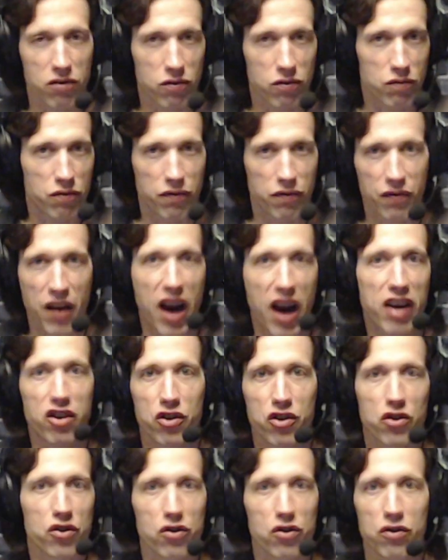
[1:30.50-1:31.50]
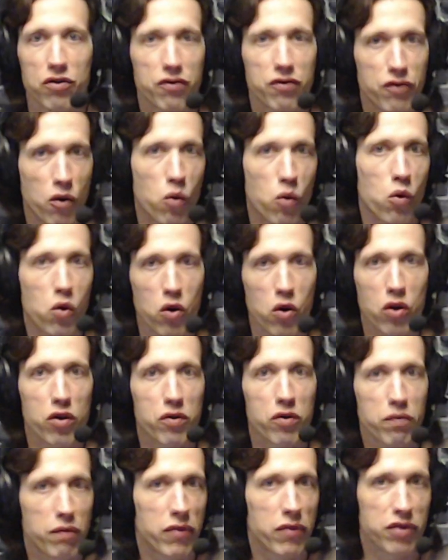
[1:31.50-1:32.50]
factor for
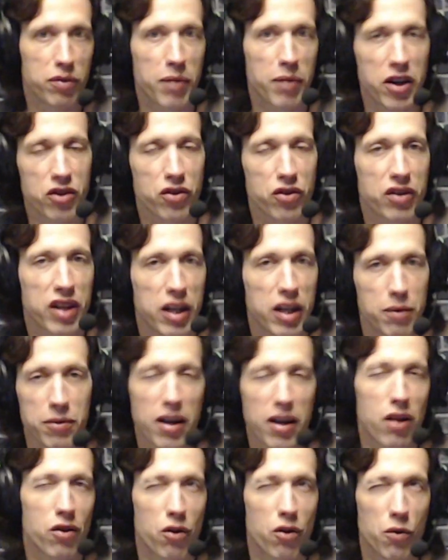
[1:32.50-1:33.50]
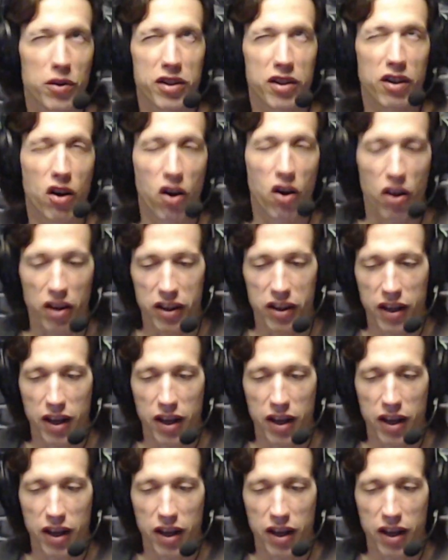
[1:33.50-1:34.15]
special teams. I don't know what to call it yet.